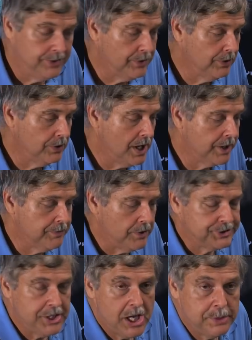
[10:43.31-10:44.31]
There are a lot
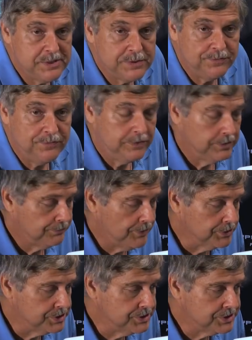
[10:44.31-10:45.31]
of autonomous
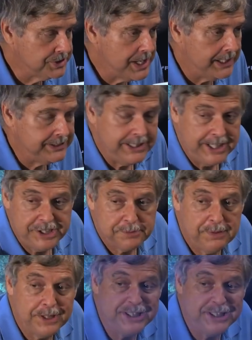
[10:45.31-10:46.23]
functions that the H